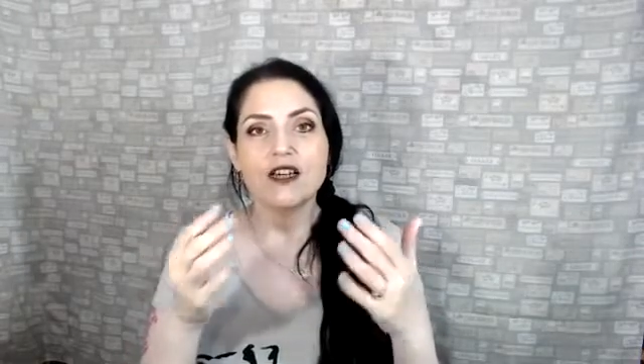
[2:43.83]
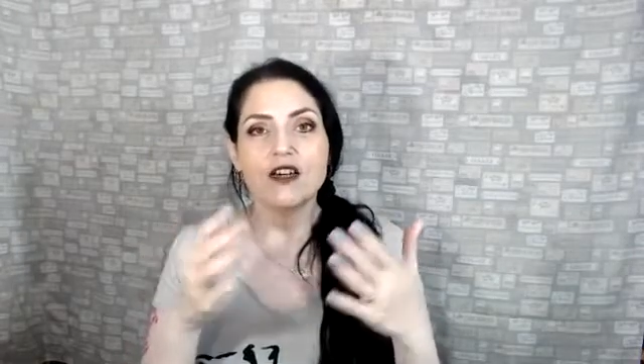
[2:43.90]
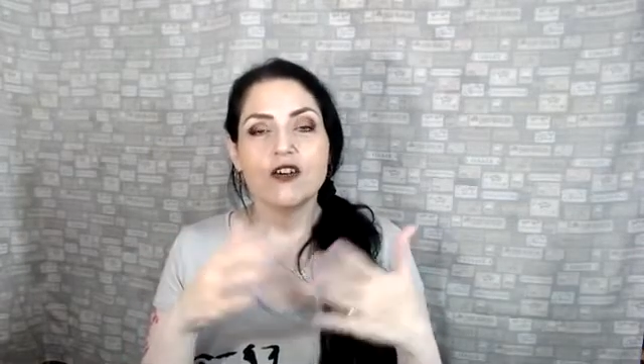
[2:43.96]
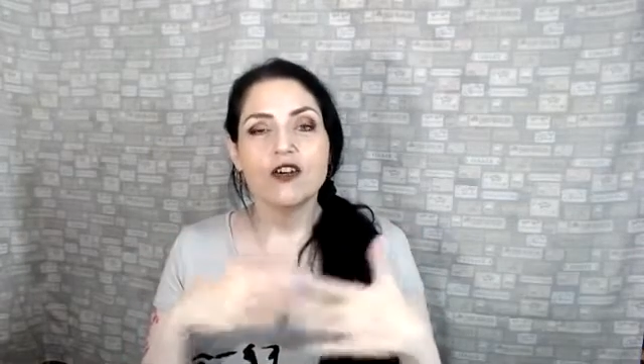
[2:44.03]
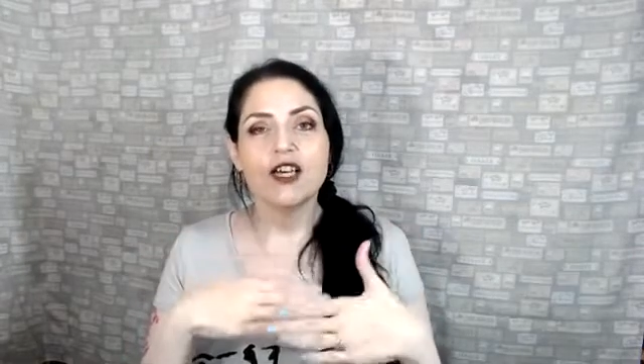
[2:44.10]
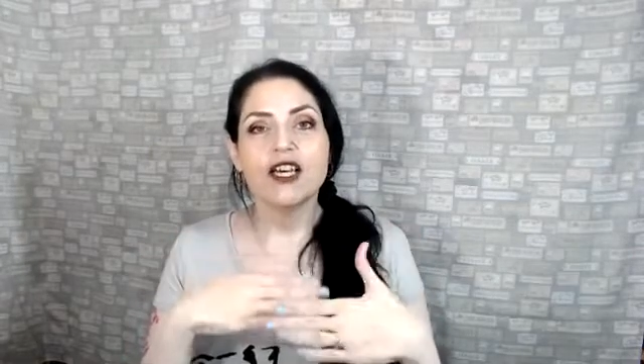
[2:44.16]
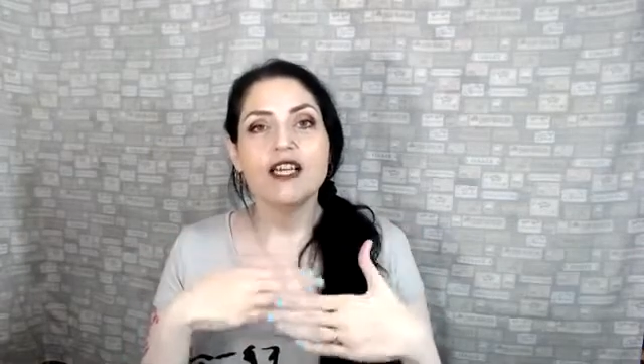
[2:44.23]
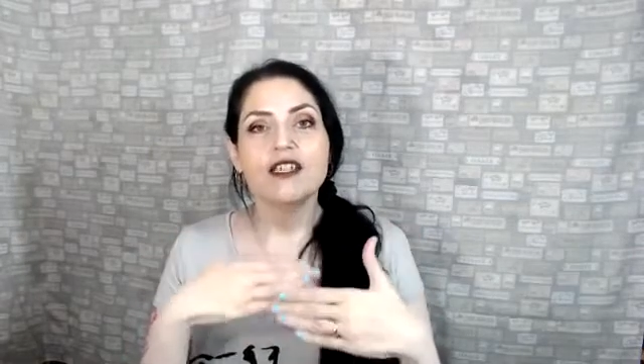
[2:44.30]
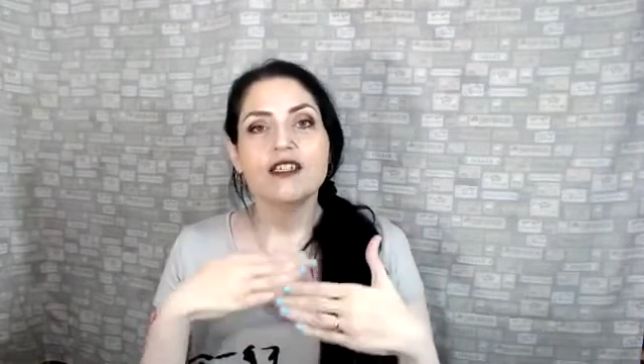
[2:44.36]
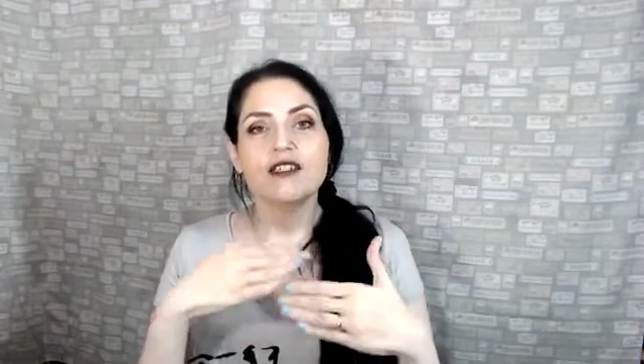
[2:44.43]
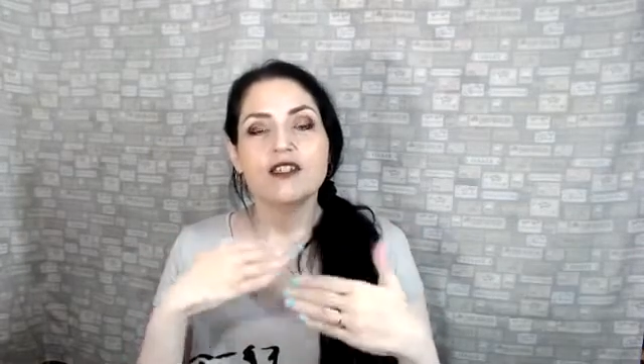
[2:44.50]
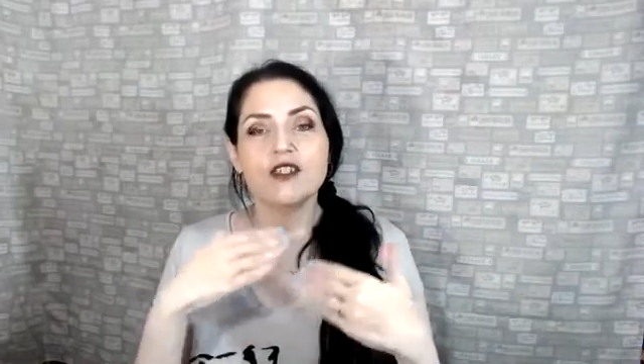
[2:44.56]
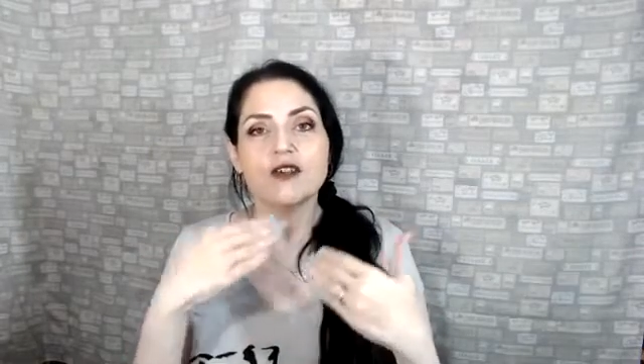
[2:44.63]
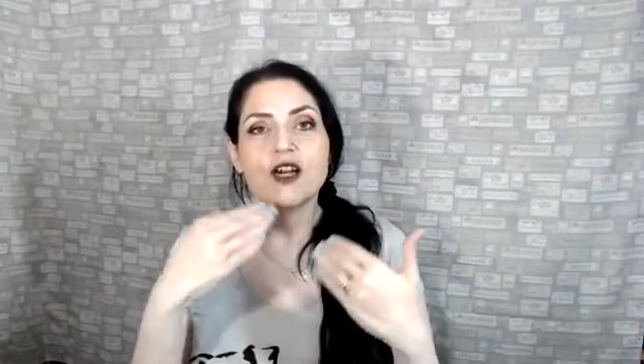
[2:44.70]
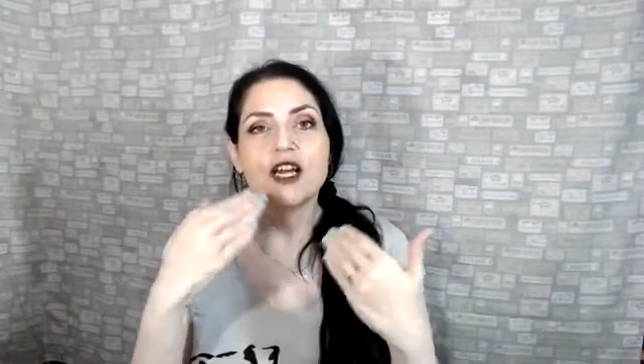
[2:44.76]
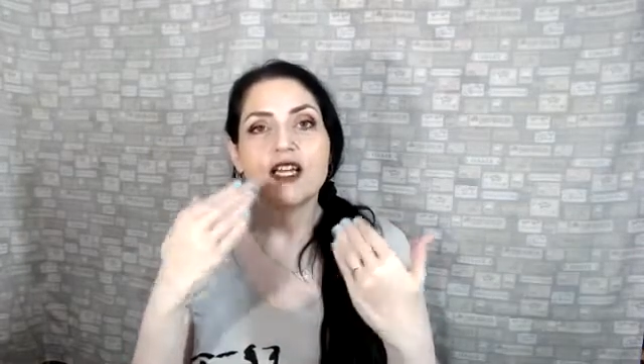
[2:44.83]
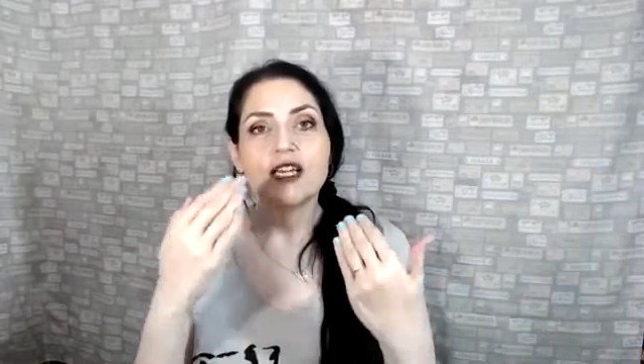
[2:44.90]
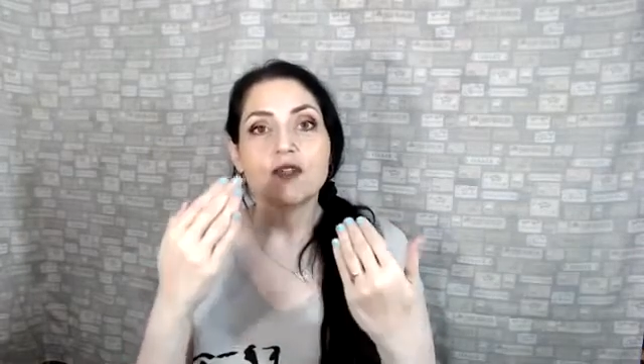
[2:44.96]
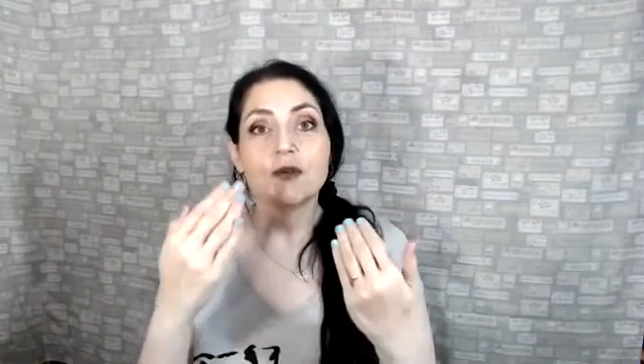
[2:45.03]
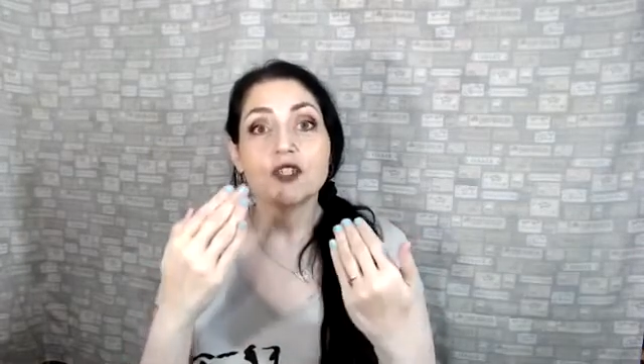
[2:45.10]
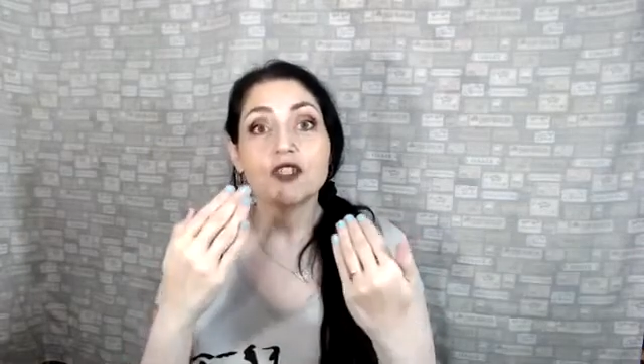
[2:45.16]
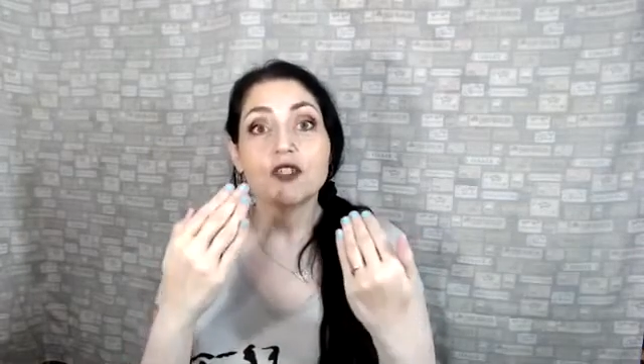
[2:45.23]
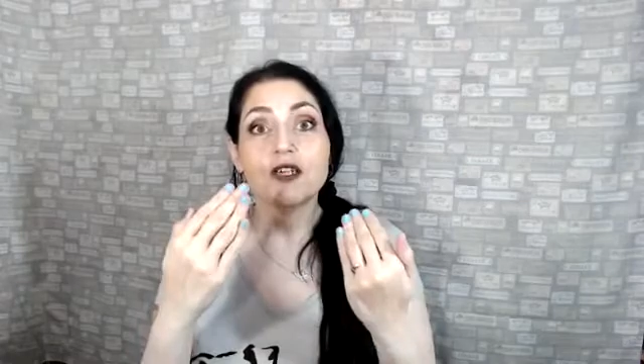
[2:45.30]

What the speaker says: okay? Your anaerobic